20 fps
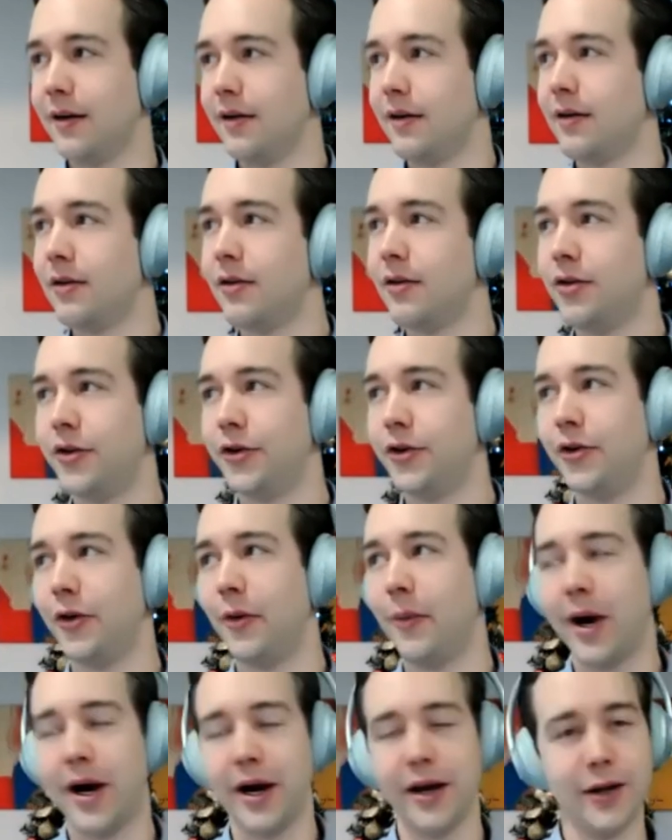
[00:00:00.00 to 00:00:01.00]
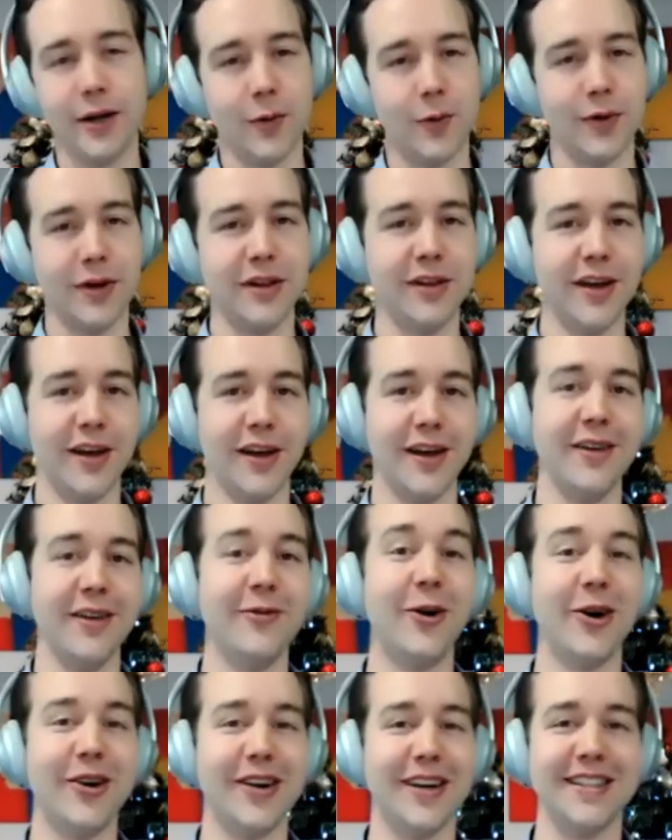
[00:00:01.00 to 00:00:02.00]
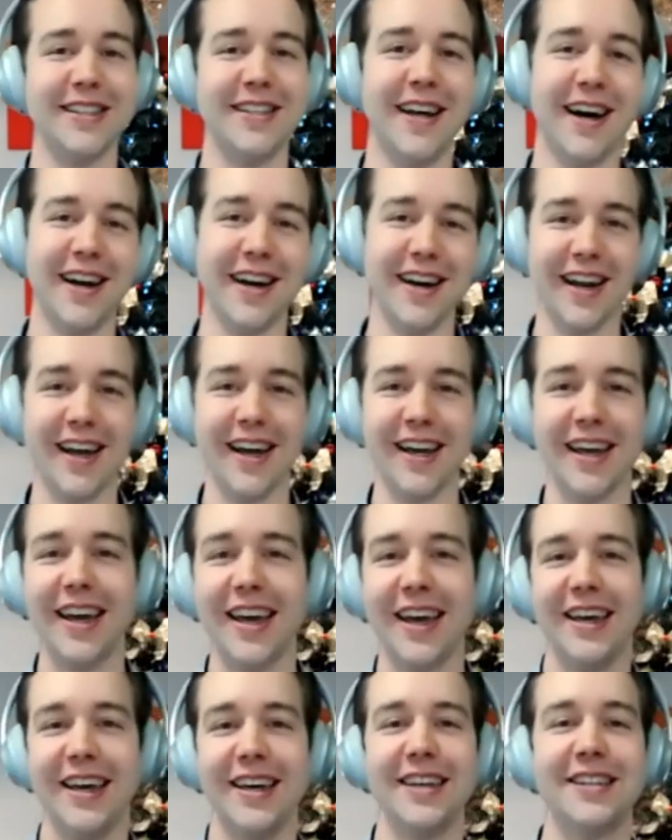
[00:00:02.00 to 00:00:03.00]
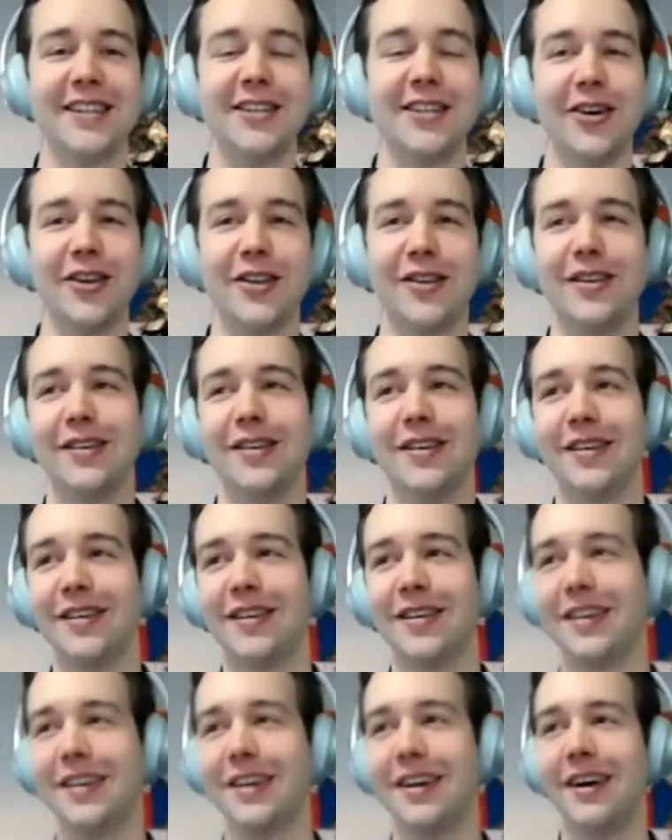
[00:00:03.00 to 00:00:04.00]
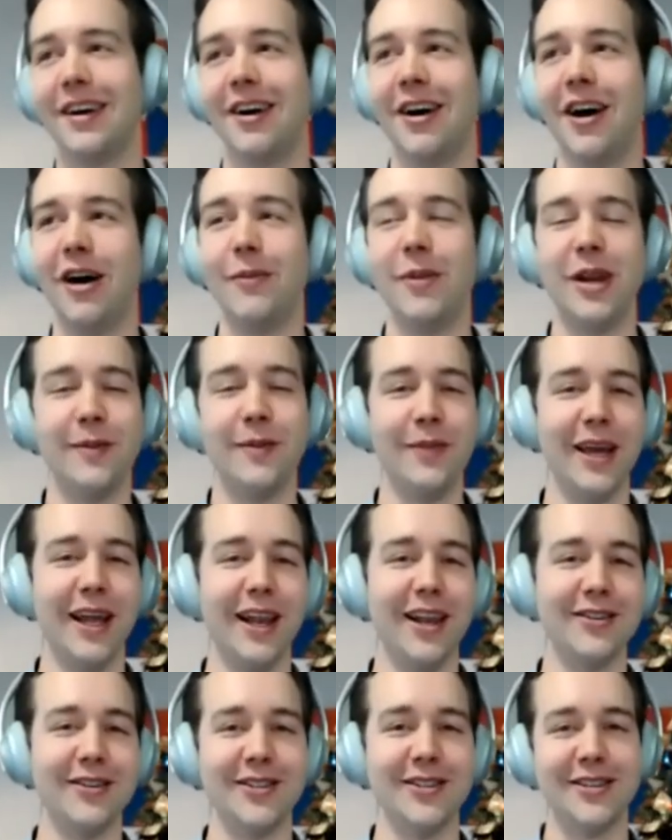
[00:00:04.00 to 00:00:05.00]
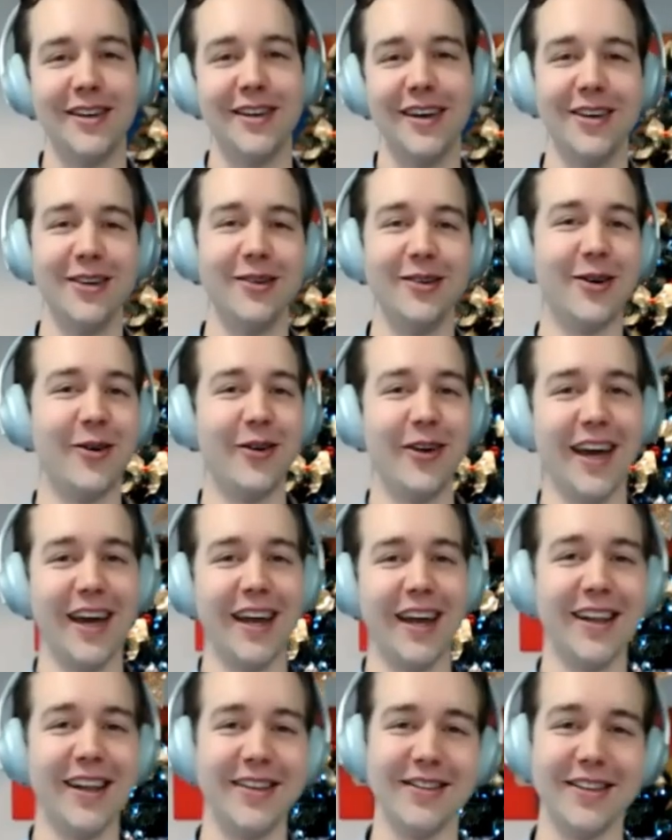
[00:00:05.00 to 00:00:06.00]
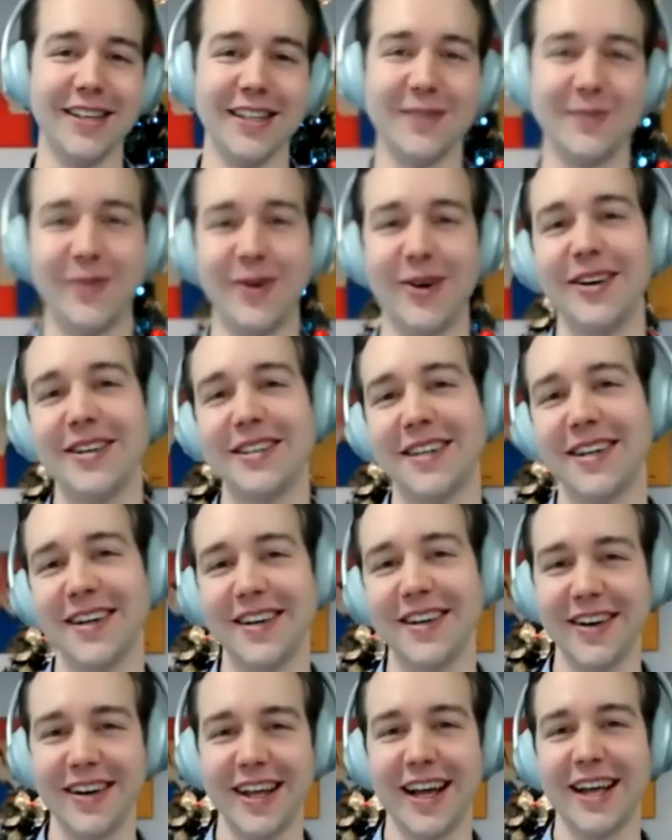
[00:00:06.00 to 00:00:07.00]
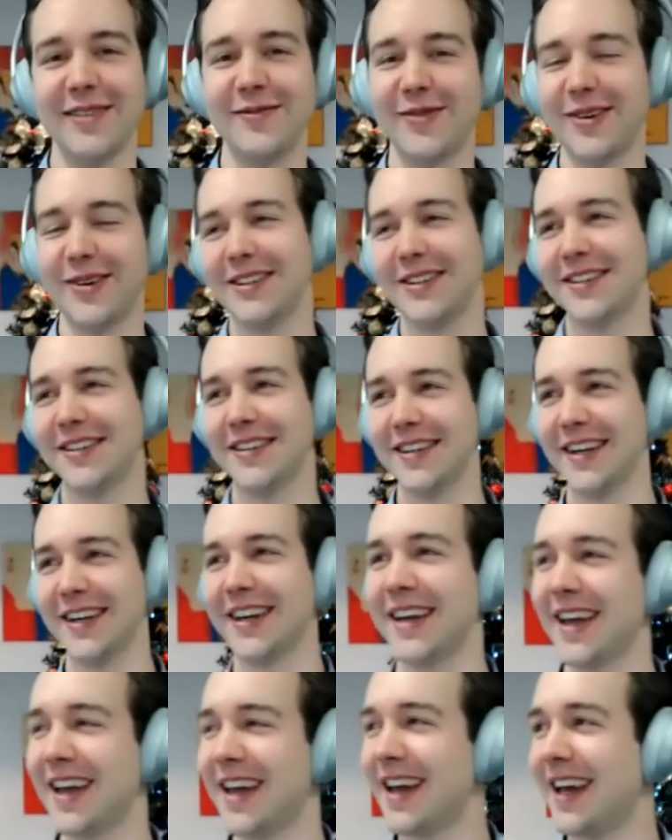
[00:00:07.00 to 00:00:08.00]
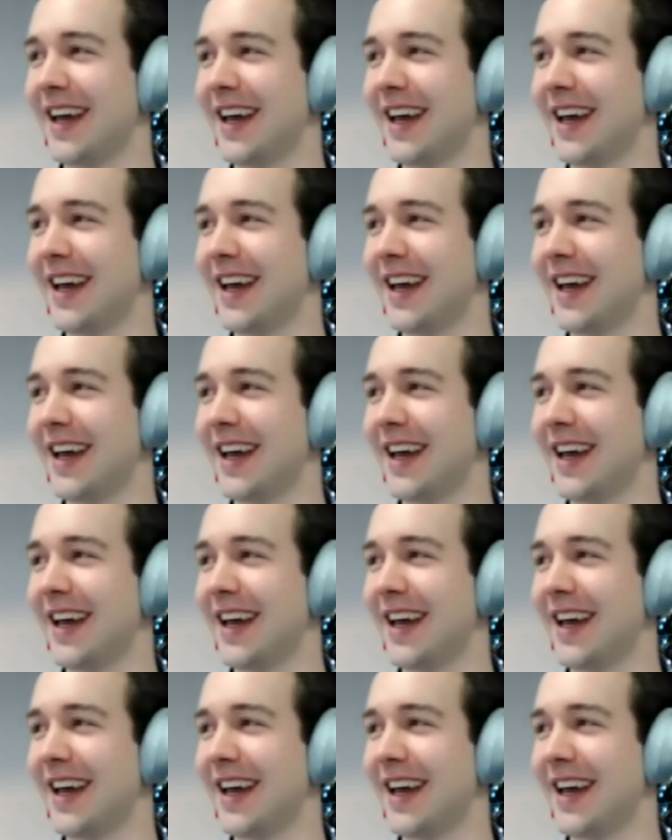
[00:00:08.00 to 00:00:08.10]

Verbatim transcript: uh, to your mind when the work is done, like it's not the uh, how many millions uh, you created to this person or that person. Like